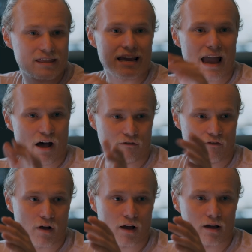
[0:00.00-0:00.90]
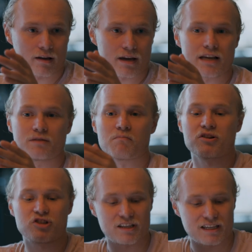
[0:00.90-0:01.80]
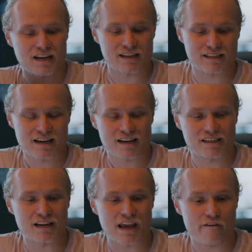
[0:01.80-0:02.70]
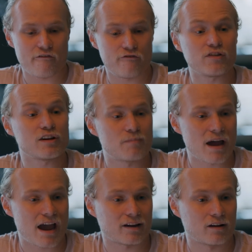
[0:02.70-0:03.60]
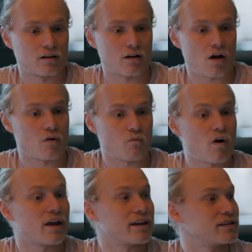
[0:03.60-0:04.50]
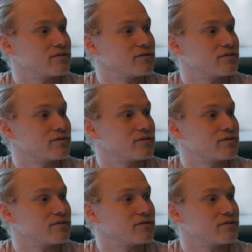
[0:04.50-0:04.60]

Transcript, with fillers: in the alpha as much as it is to get feedback on what